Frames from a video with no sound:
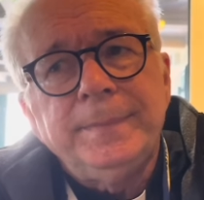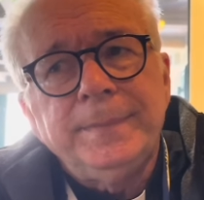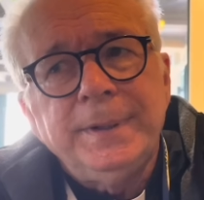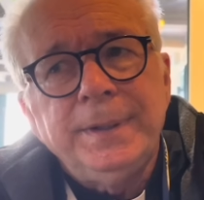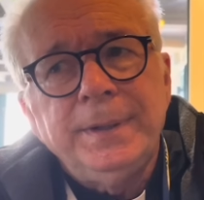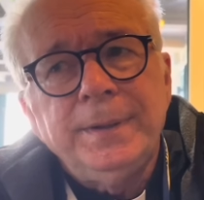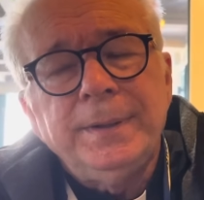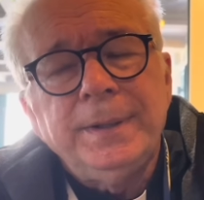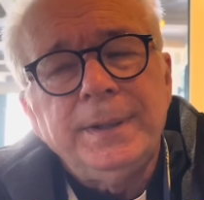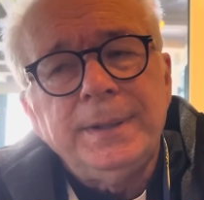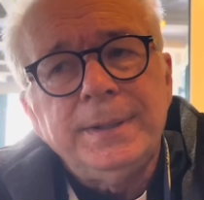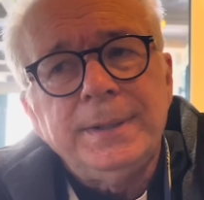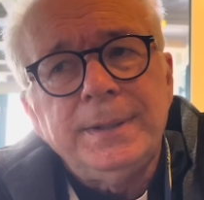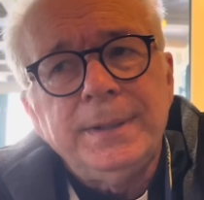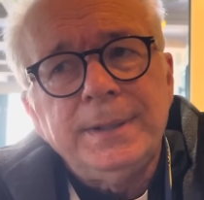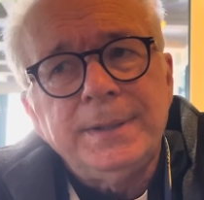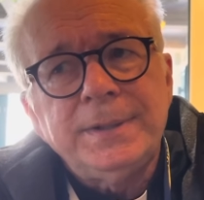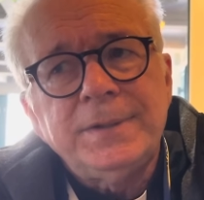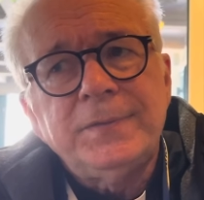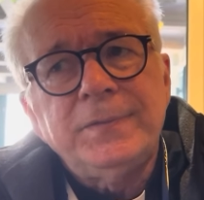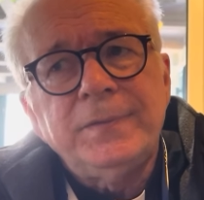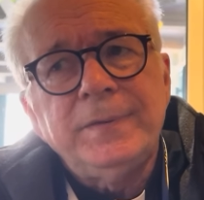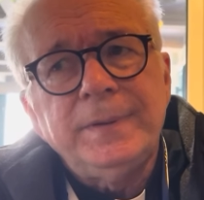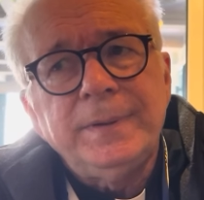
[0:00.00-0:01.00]
No,
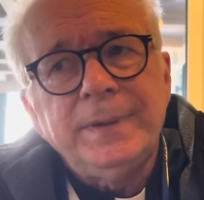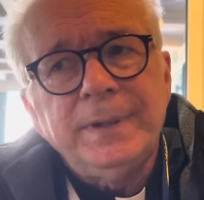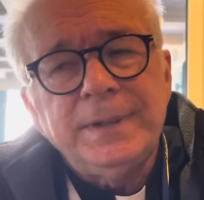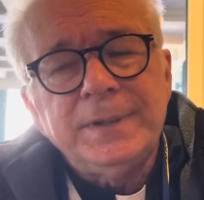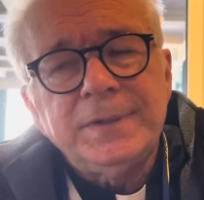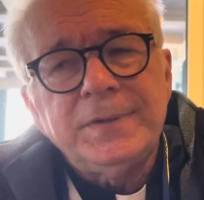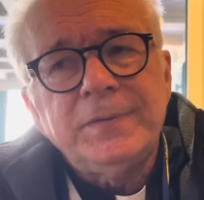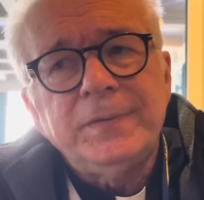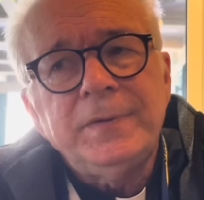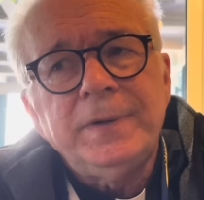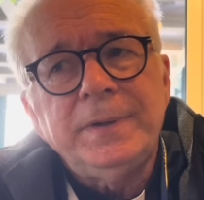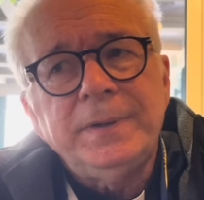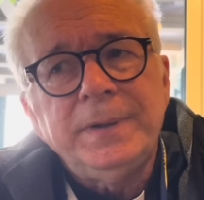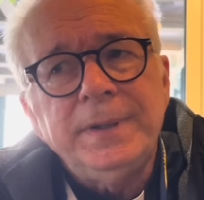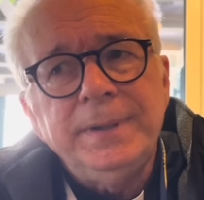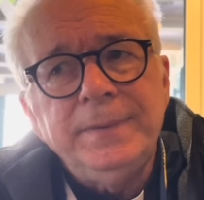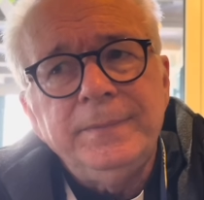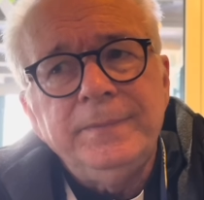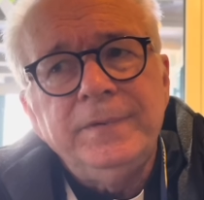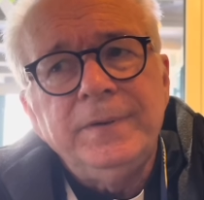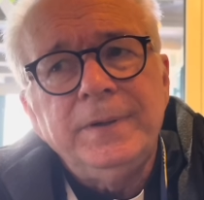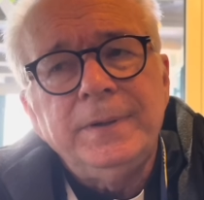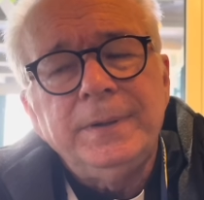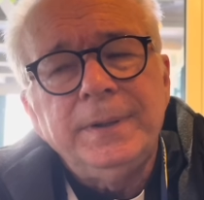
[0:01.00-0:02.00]
that's very,
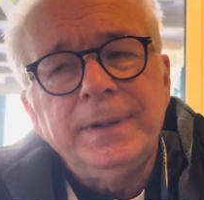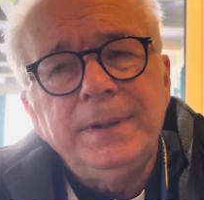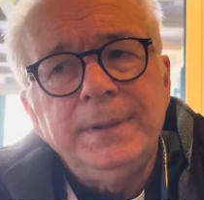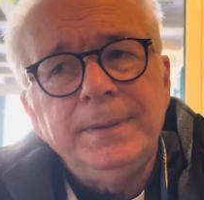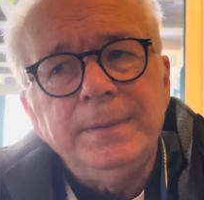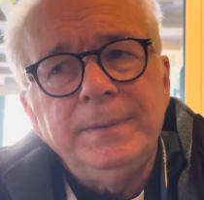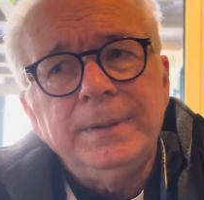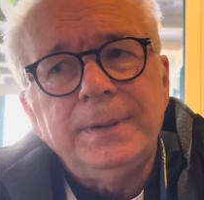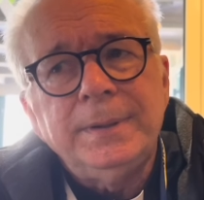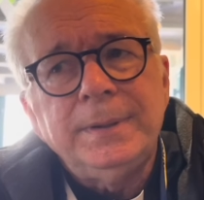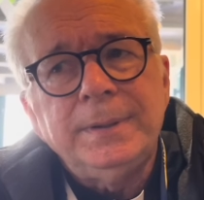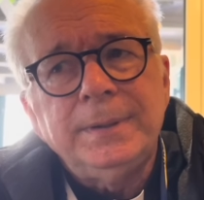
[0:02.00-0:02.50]
very